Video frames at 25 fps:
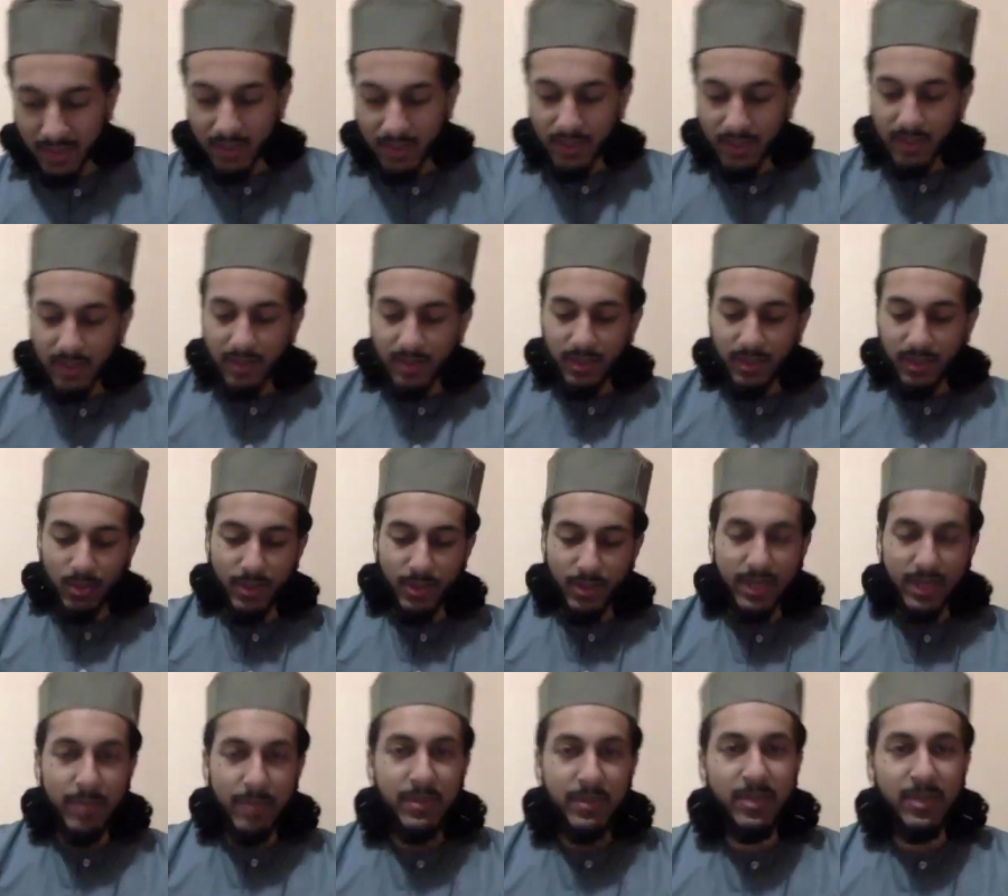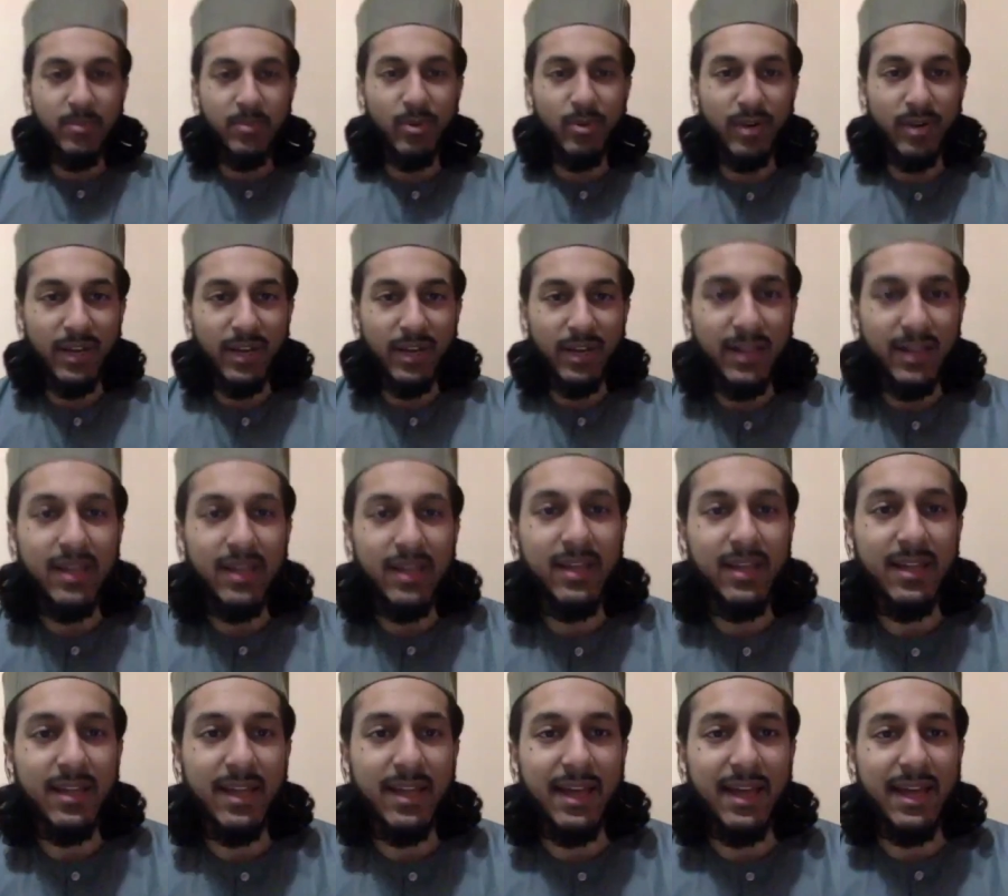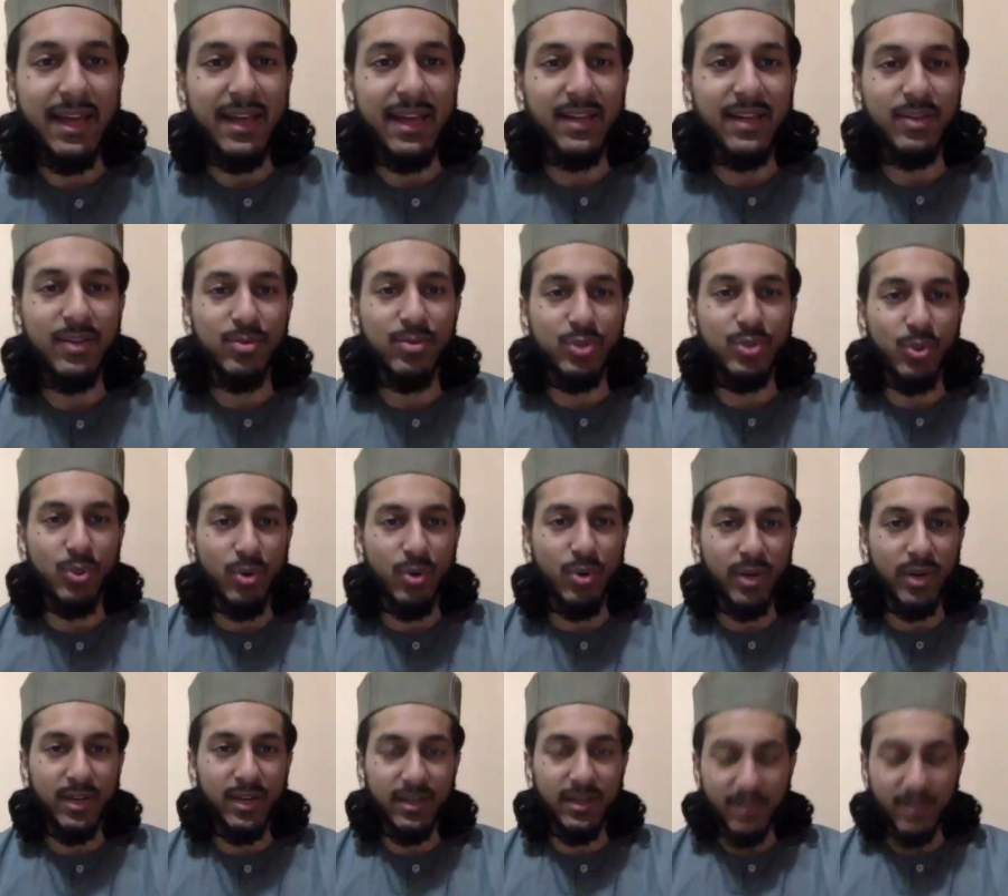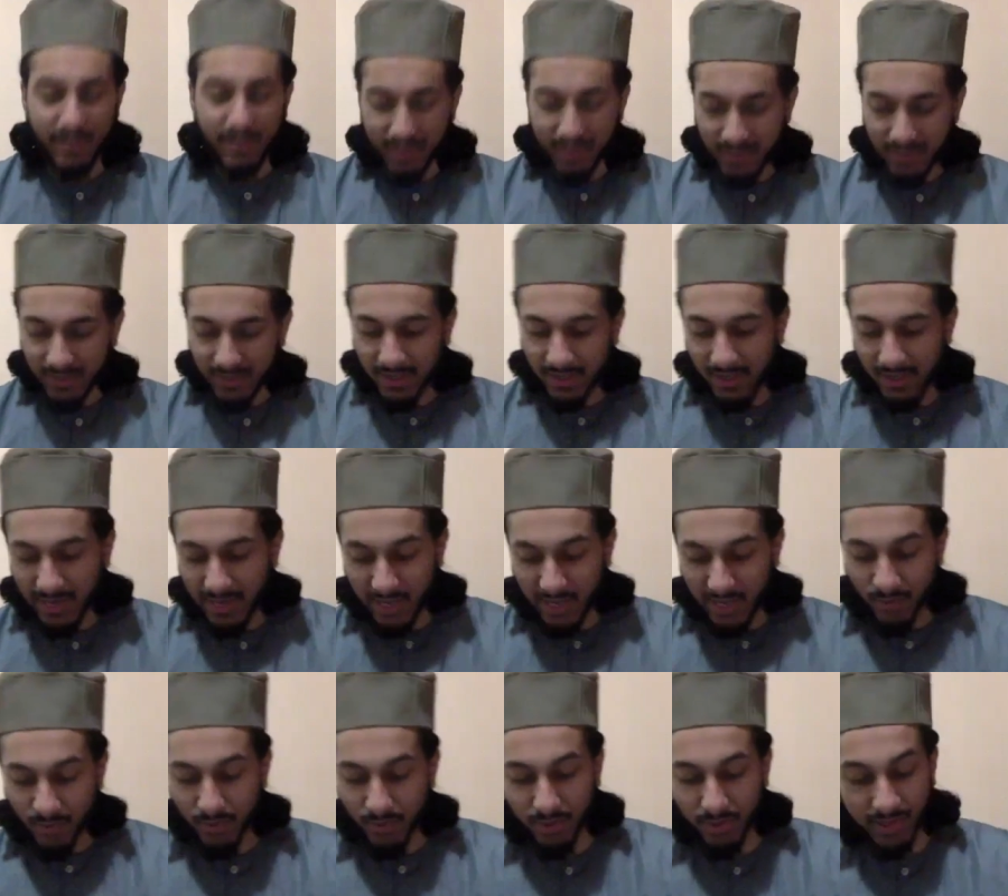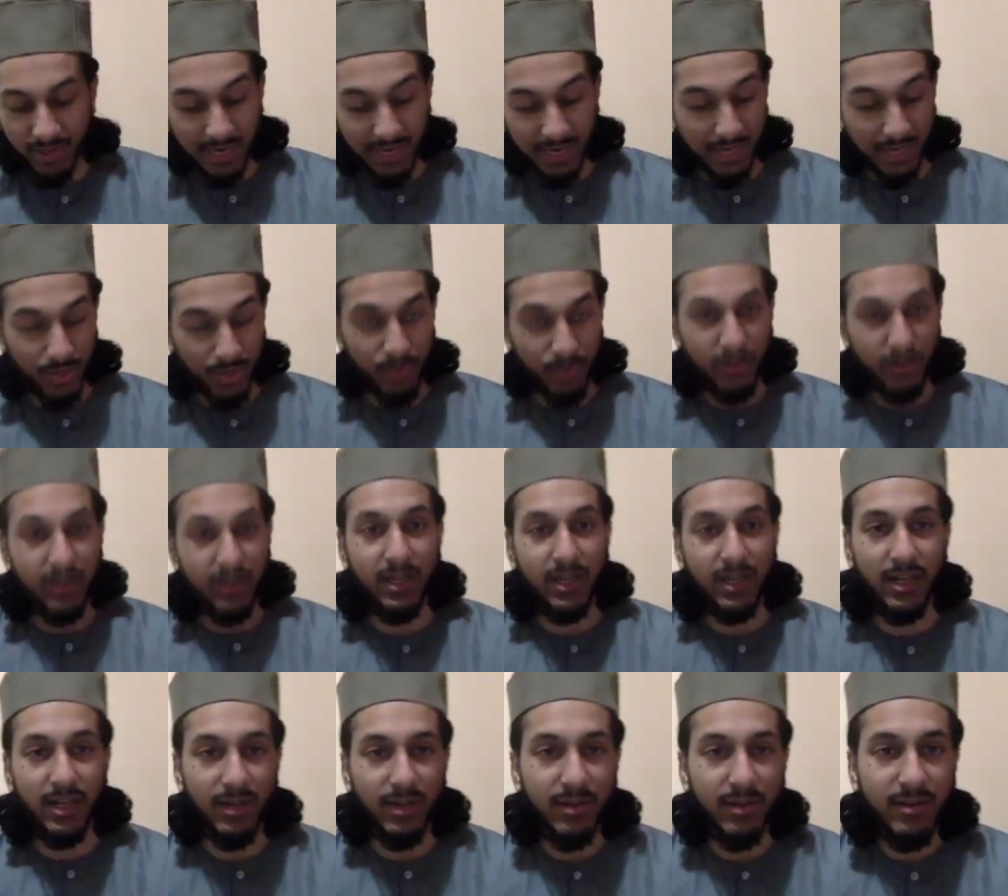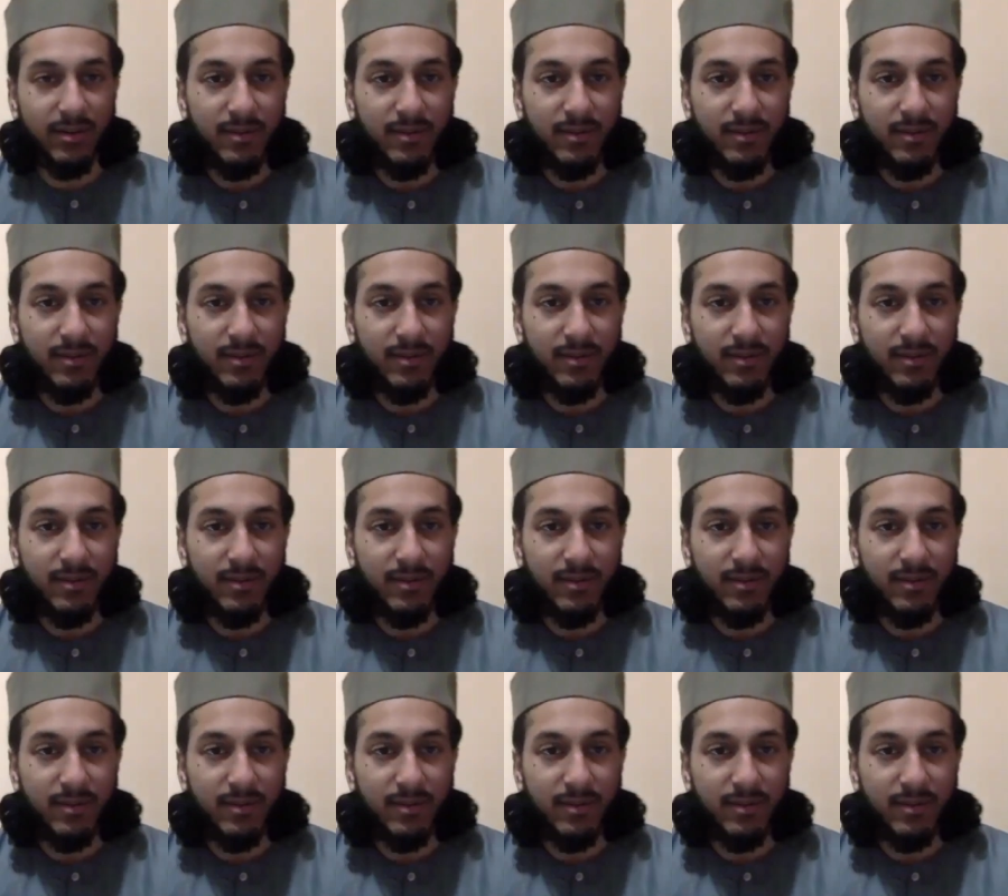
you wake up in the morning and you join our gathering here.